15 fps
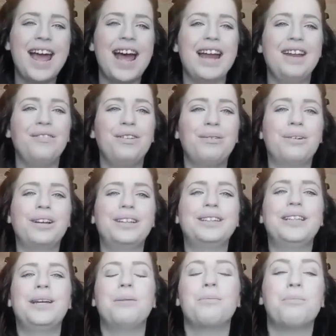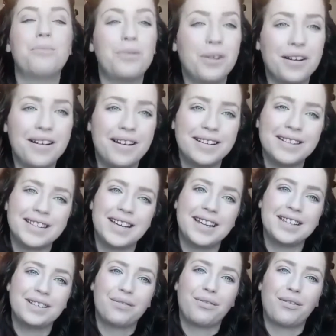And if you want to see more
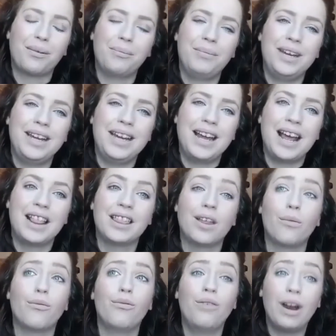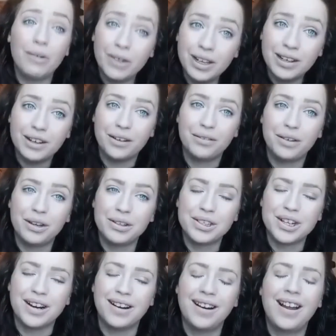content from me in the very near
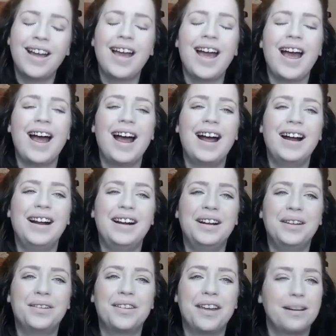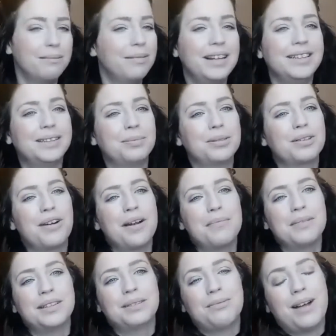future, then please subscribe
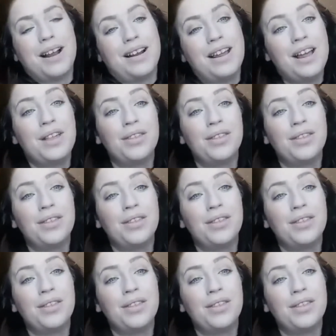as well.